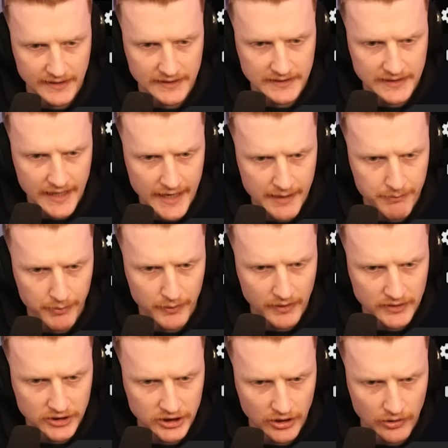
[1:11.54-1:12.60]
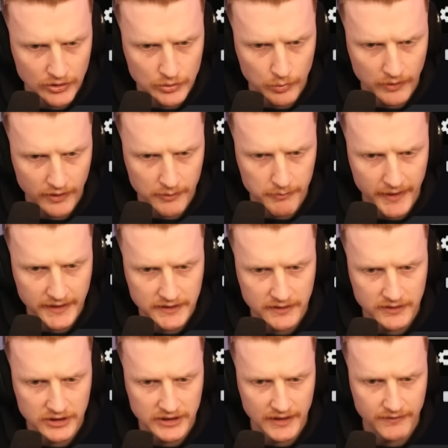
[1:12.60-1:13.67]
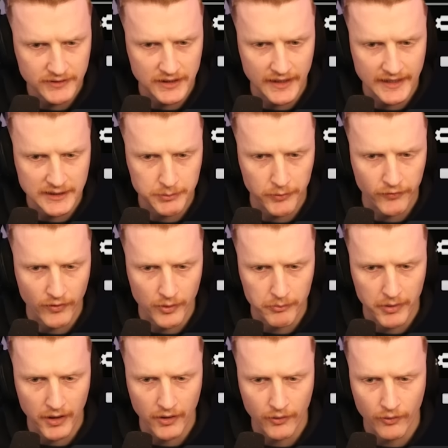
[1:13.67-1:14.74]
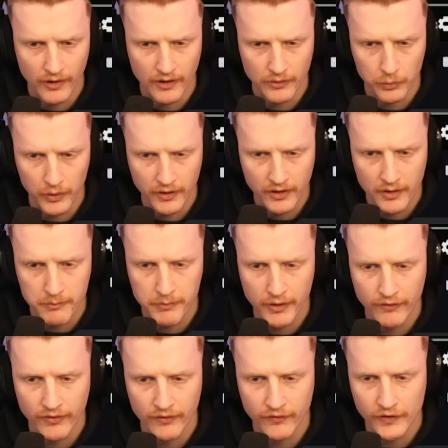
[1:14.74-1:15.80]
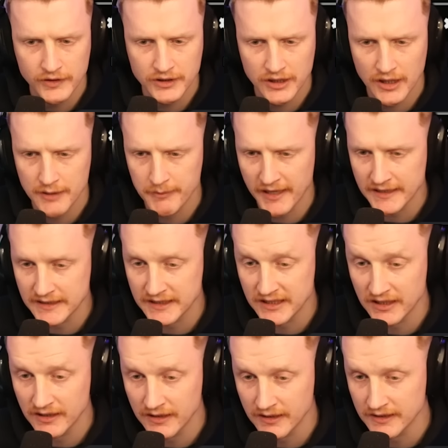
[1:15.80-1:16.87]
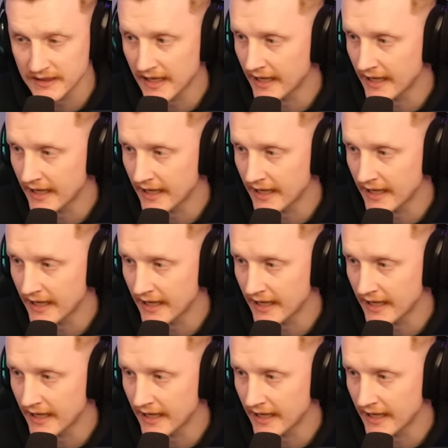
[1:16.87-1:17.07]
This tape shows one of the maintenance shifts I had to perform below ground, working on both the Funtime and circus